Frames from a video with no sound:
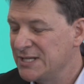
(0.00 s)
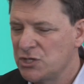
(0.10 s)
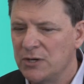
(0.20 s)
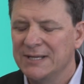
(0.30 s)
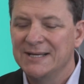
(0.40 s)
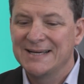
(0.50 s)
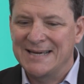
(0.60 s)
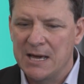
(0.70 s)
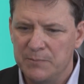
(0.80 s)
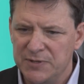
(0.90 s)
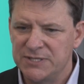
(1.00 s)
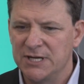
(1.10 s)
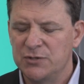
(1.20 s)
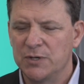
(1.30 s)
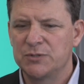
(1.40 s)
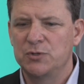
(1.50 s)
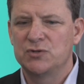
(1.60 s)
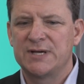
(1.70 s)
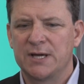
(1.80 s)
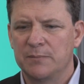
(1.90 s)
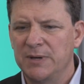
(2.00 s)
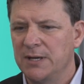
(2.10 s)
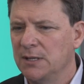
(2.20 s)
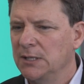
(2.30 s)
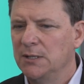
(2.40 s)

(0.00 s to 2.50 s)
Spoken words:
These are campus networks where you take a big